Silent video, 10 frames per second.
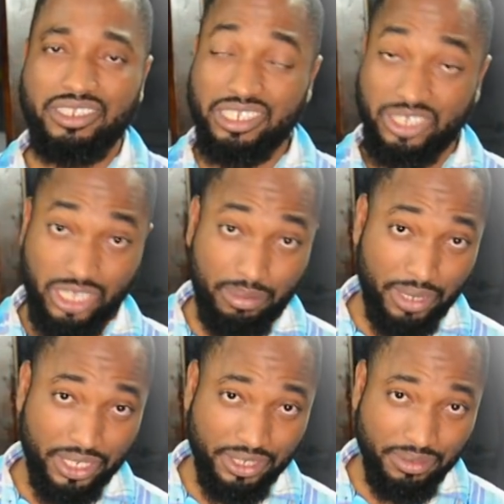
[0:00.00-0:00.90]
teach
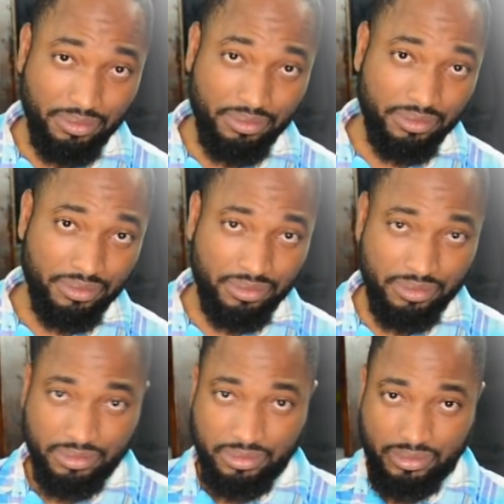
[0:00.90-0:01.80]
somebody.
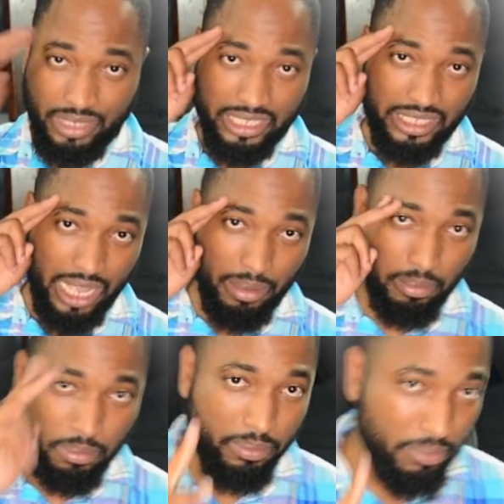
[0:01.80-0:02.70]
Next
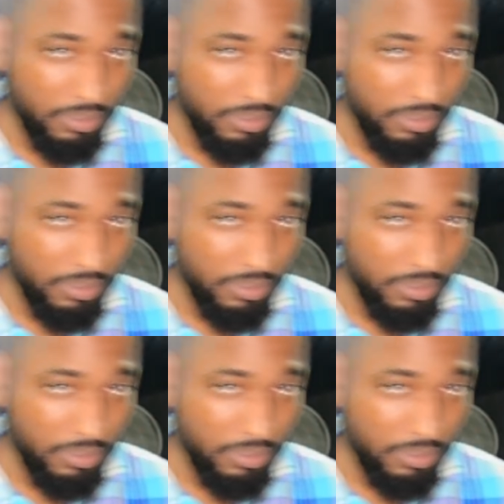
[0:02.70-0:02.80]
time.